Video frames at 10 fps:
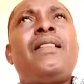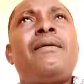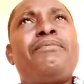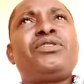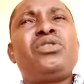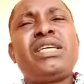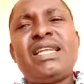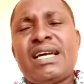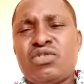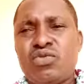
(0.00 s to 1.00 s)
But looking
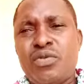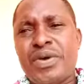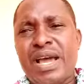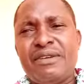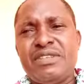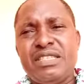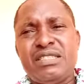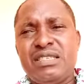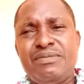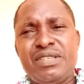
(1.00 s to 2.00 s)
at what we have in
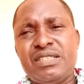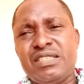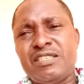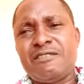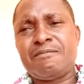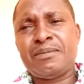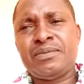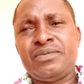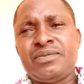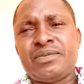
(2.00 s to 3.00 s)
TBC,
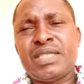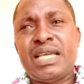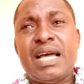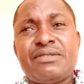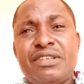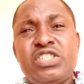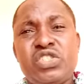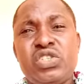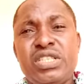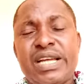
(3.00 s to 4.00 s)
it has really
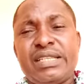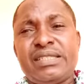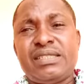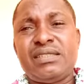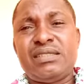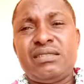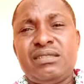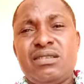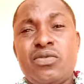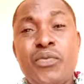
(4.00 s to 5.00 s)
shown that
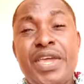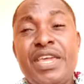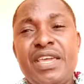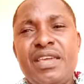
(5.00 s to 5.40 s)
we